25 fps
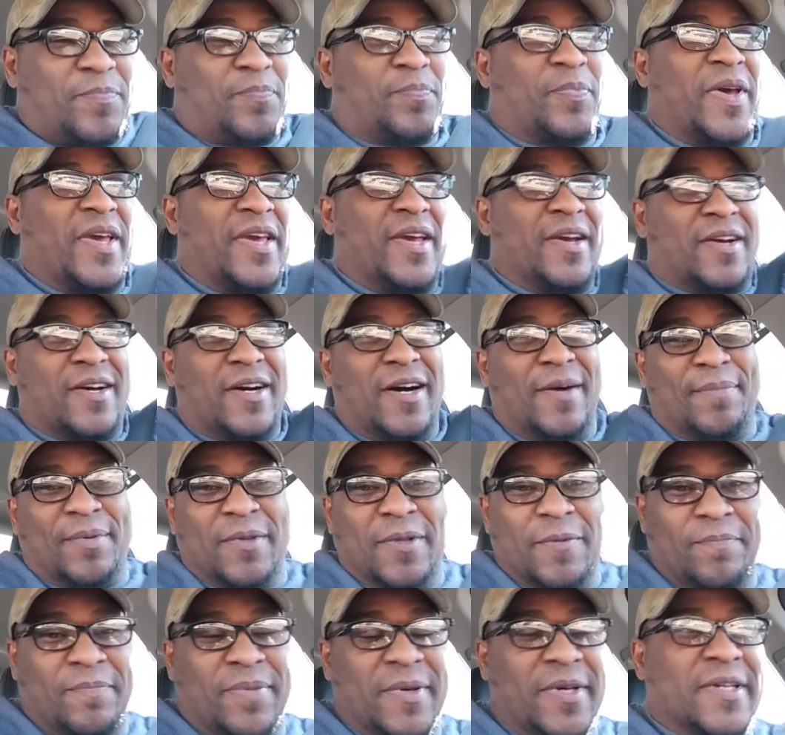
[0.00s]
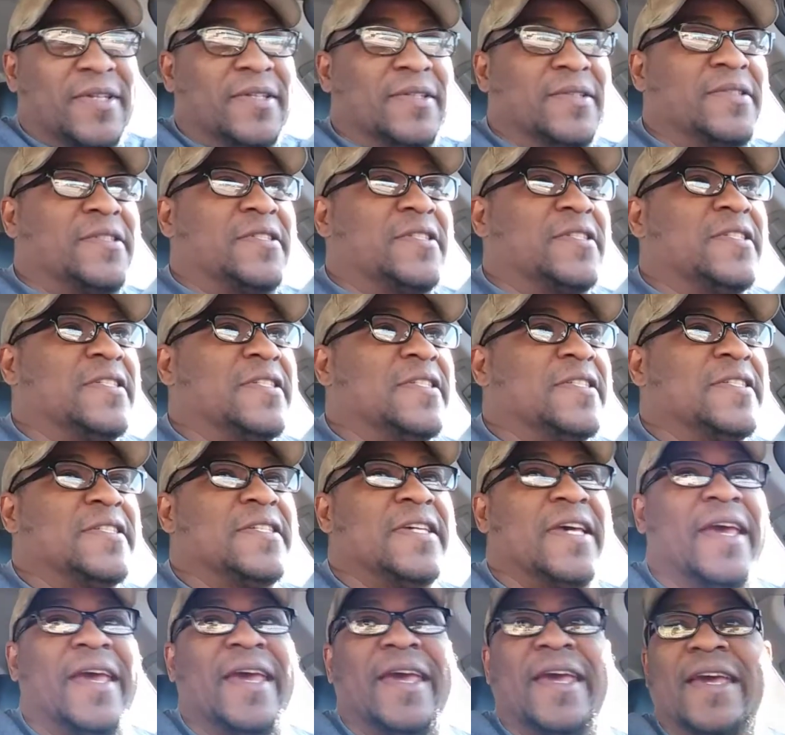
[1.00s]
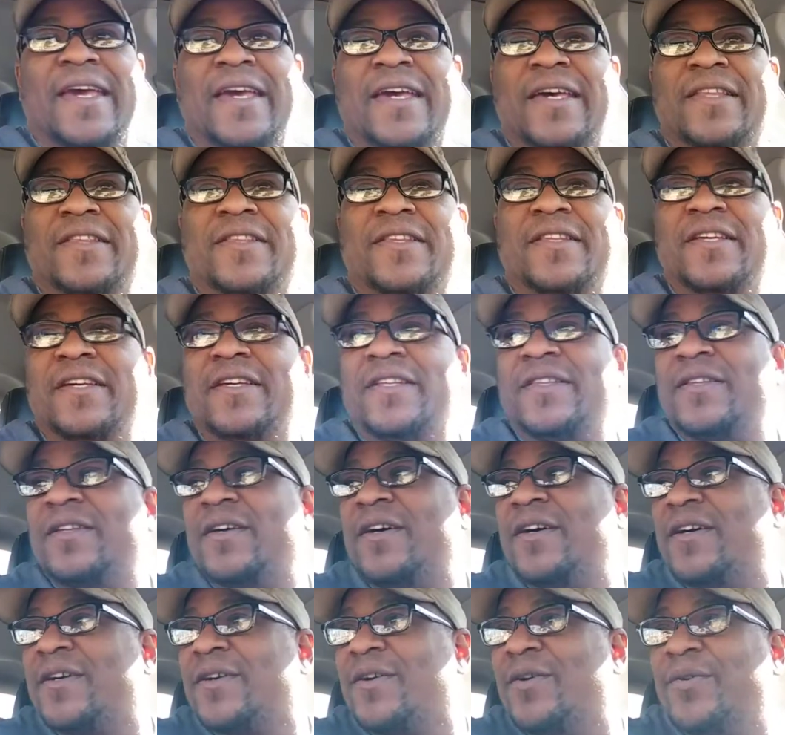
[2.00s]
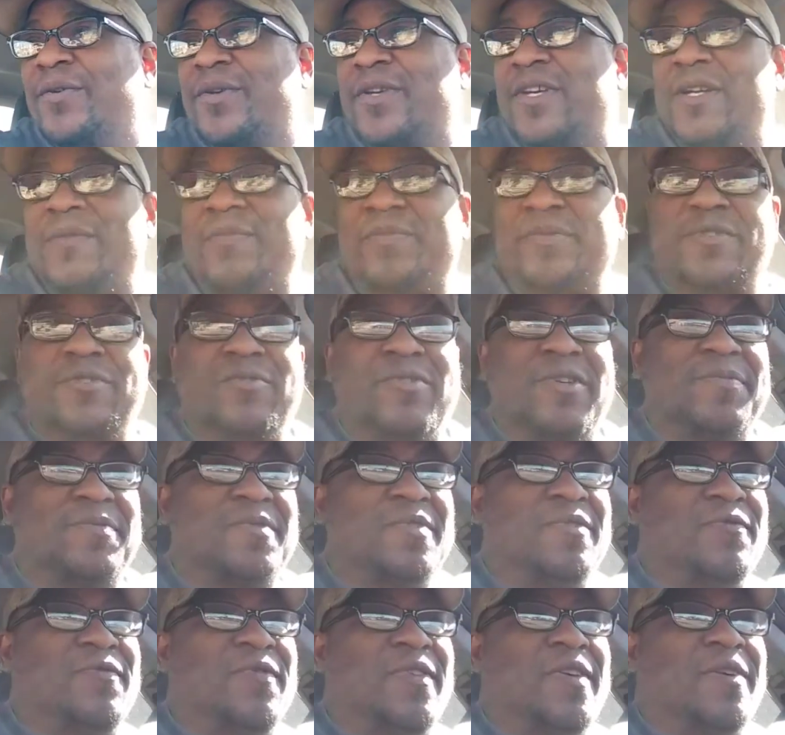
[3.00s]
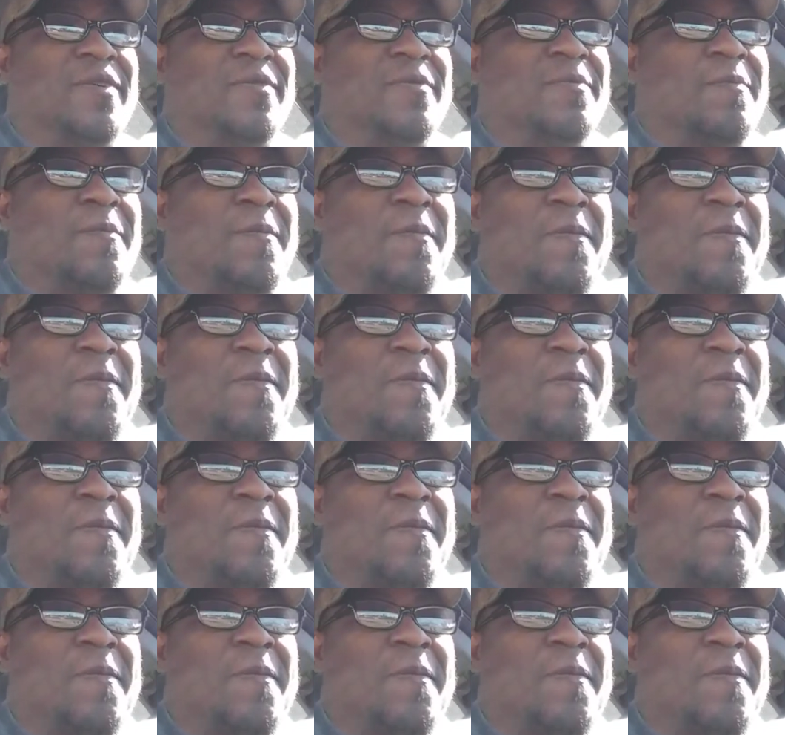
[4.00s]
pay a couple of bills and then go get a prescription filled.